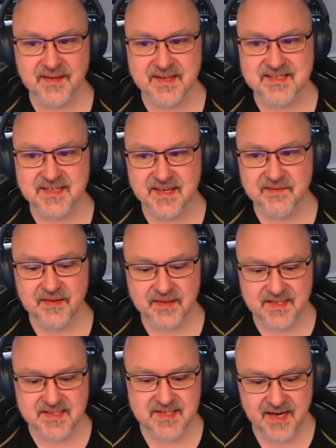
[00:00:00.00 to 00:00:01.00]
Let's give
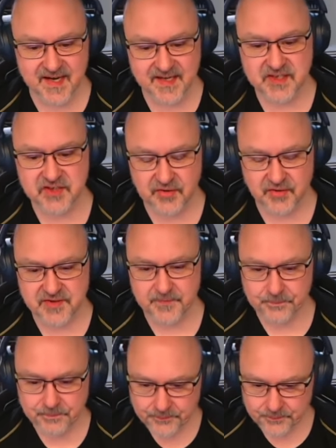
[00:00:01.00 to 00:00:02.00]
this a shot
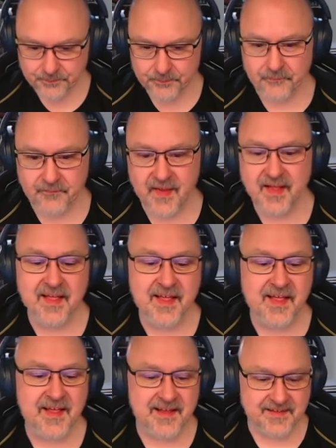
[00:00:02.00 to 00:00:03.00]

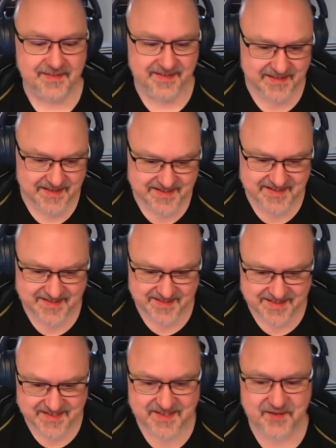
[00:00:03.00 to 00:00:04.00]
this
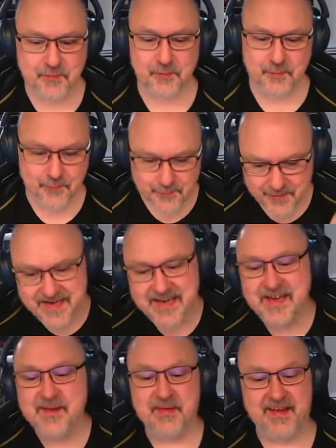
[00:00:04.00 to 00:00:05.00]
is
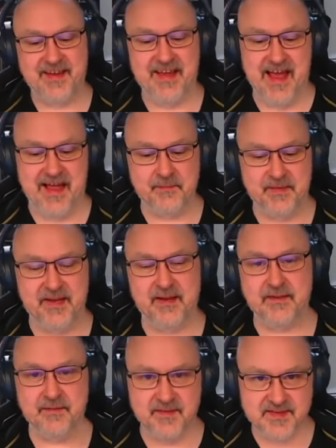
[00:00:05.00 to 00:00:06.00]
screaming at me.
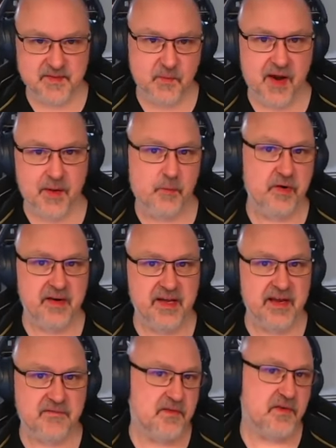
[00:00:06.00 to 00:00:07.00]
This is why I'm wearing
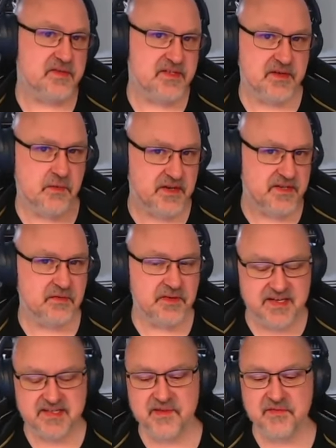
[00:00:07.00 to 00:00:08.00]
headphones so I don't
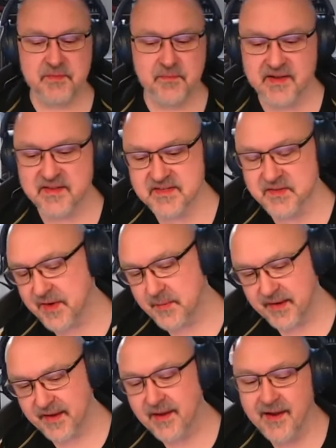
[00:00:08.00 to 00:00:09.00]
get deafened by the
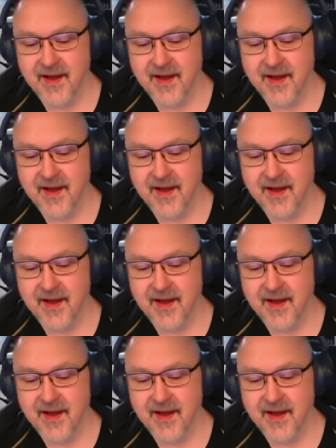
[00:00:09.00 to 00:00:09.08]
screaming.